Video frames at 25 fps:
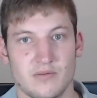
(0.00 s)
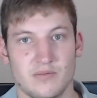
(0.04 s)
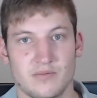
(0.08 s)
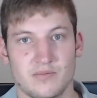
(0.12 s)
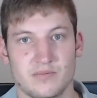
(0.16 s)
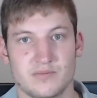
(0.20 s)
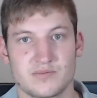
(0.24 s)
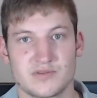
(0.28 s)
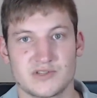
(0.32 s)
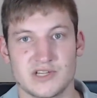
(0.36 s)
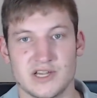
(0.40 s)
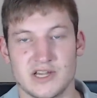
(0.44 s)

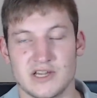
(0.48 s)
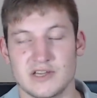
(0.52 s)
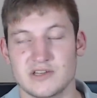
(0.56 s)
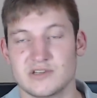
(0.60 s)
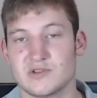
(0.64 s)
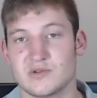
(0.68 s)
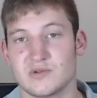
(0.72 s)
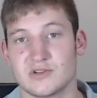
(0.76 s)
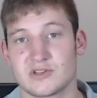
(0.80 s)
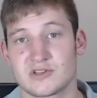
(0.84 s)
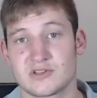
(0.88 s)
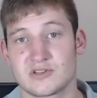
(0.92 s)
sent
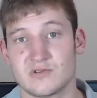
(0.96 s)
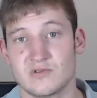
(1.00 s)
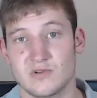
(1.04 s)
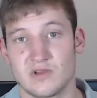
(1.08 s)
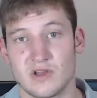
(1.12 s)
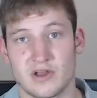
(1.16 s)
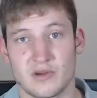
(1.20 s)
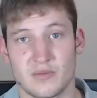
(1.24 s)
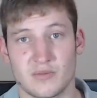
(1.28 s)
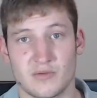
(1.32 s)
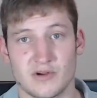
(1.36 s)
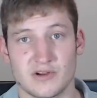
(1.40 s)
to a school
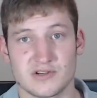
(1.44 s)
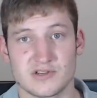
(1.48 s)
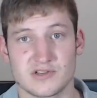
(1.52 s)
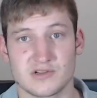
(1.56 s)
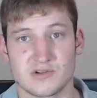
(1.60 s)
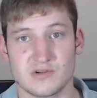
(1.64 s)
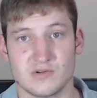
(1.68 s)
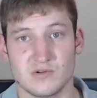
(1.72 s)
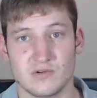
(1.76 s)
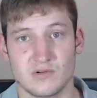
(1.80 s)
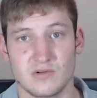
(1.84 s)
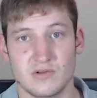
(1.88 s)
like my
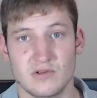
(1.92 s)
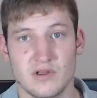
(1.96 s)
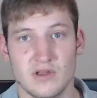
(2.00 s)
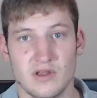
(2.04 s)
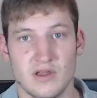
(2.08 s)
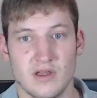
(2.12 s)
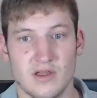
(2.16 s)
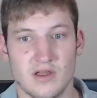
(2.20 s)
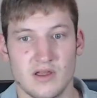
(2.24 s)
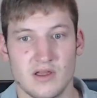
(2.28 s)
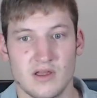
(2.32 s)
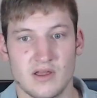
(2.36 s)
school.
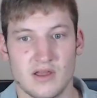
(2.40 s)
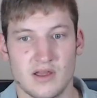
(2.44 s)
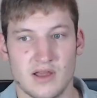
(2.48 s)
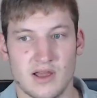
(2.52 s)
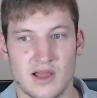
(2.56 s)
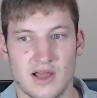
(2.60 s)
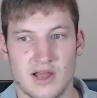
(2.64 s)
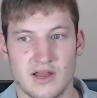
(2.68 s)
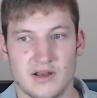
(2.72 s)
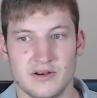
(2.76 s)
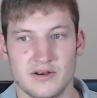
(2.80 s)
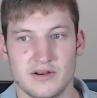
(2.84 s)

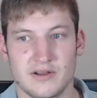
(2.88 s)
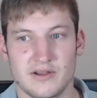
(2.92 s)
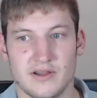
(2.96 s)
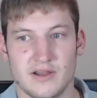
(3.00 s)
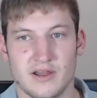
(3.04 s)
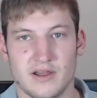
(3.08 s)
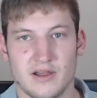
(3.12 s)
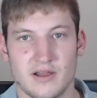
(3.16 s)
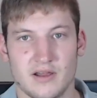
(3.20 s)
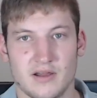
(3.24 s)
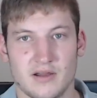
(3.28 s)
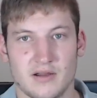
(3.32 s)
And
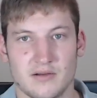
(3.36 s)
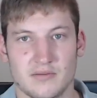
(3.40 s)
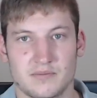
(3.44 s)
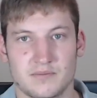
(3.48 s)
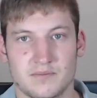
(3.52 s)
the